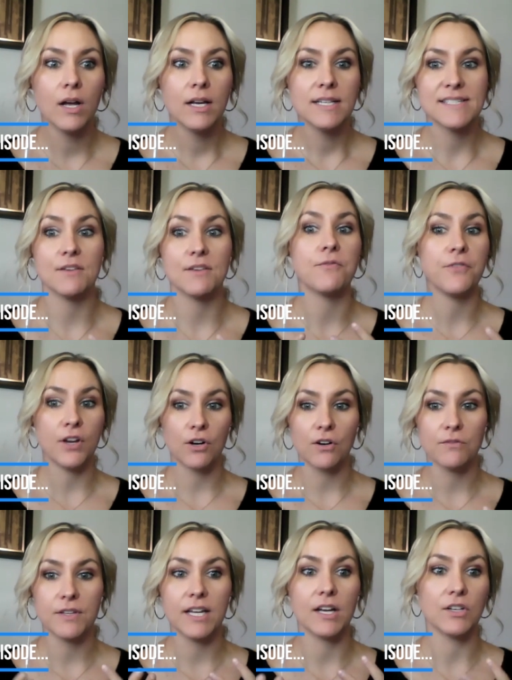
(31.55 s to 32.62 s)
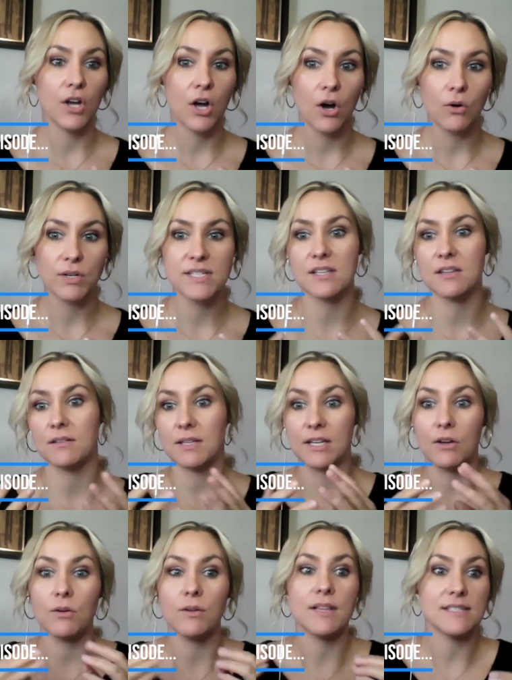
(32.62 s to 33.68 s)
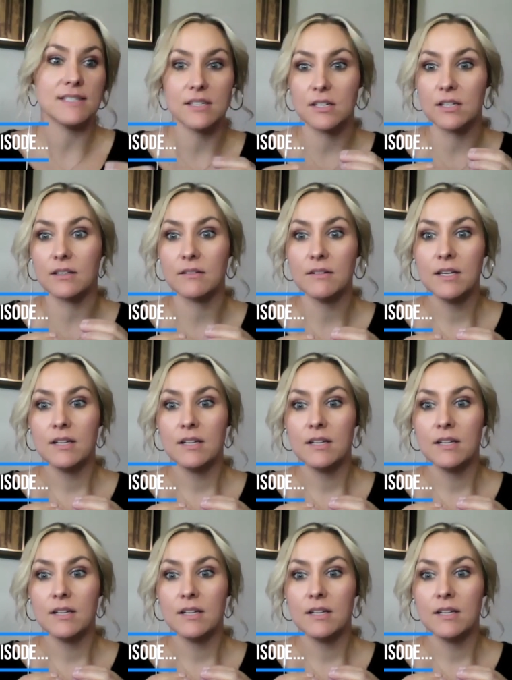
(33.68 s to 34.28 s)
It's the fear of the unknown. It's the, you know, it's going to,